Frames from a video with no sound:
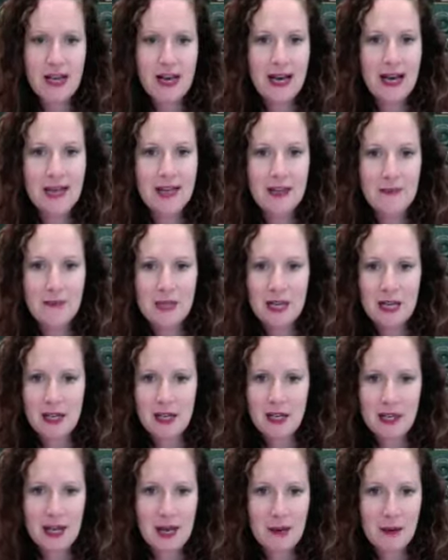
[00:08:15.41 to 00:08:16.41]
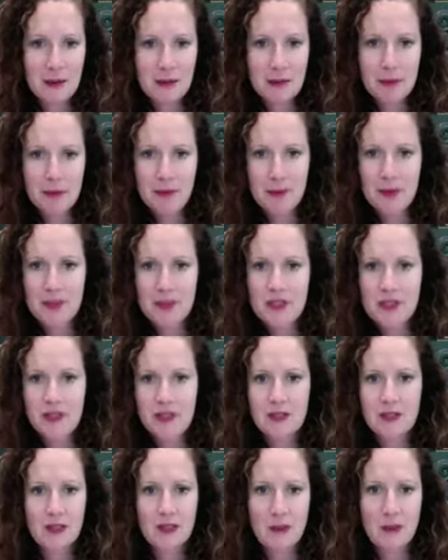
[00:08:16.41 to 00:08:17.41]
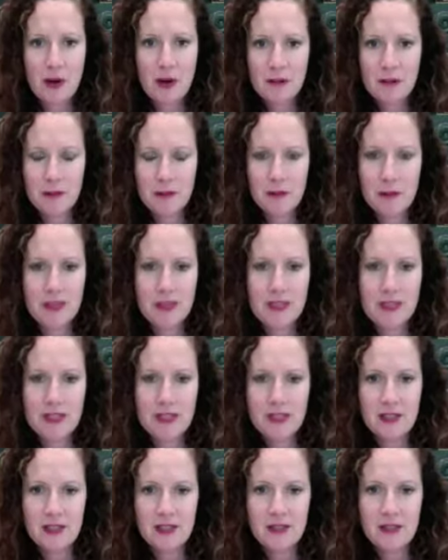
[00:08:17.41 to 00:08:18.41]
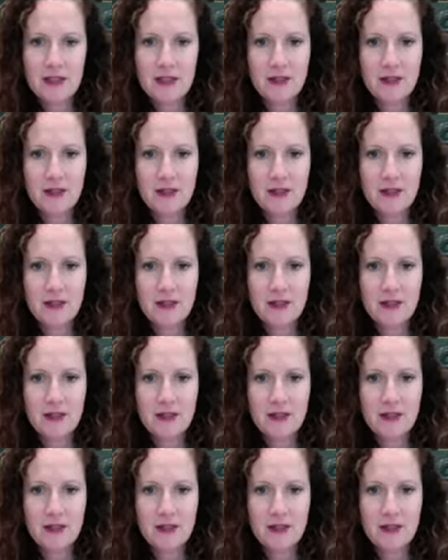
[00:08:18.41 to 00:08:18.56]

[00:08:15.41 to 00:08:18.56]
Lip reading: I am not a comic book person or Marvel person.